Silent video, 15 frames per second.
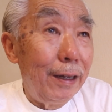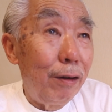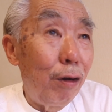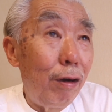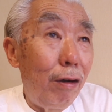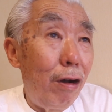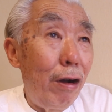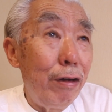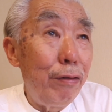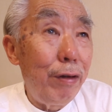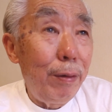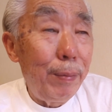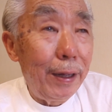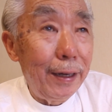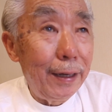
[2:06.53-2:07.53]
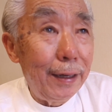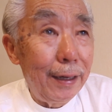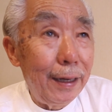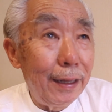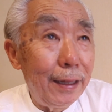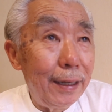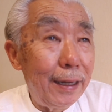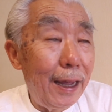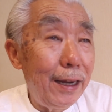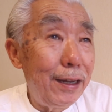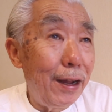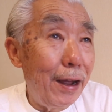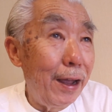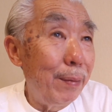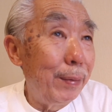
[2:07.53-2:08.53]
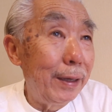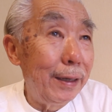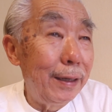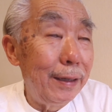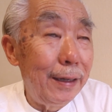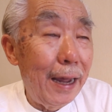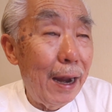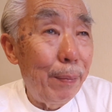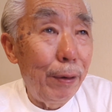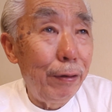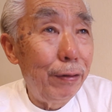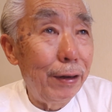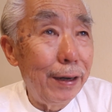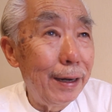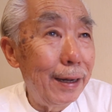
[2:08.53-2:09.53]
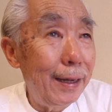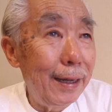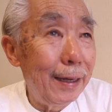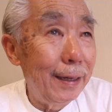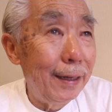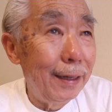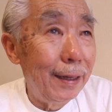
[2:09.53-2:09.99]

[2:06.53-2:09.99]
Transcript: or laundrymen in the daytime and gamblers at night.